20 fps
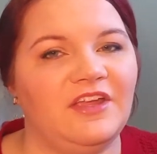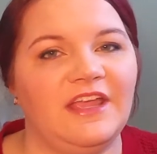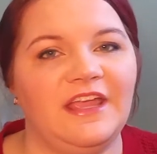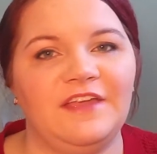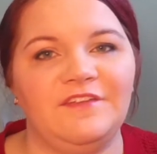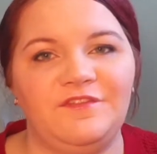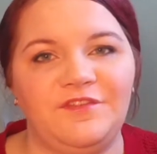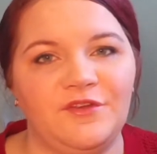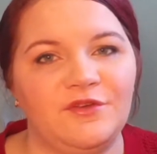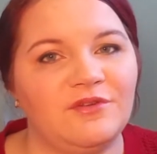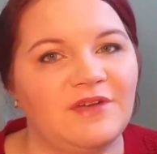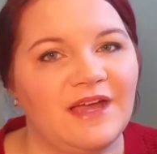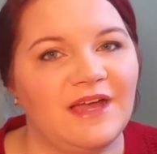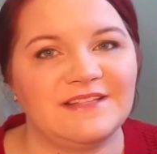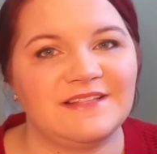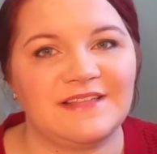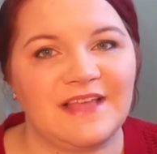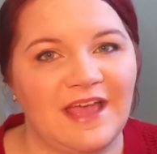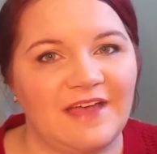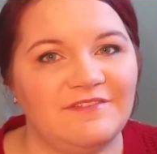if you
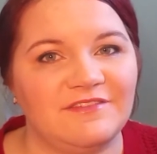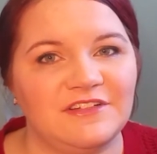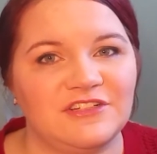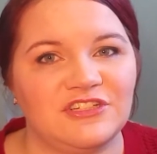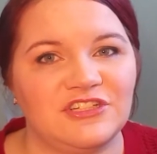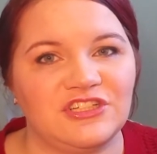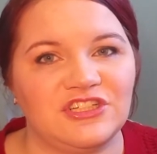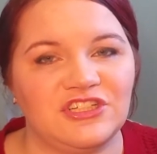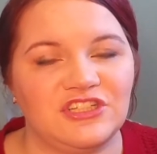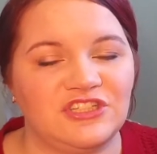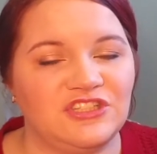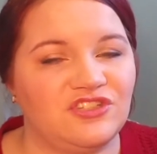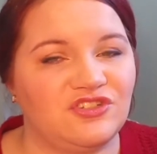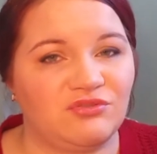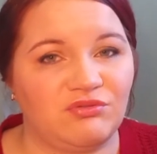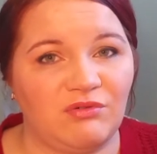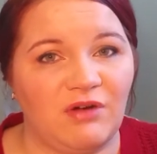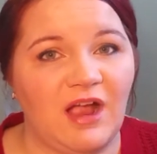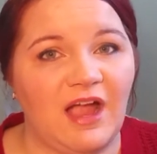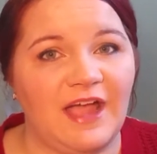guys haven't
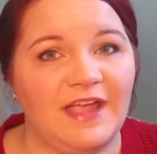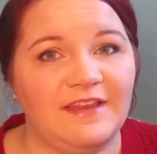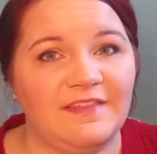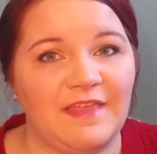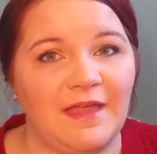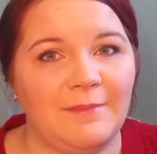tried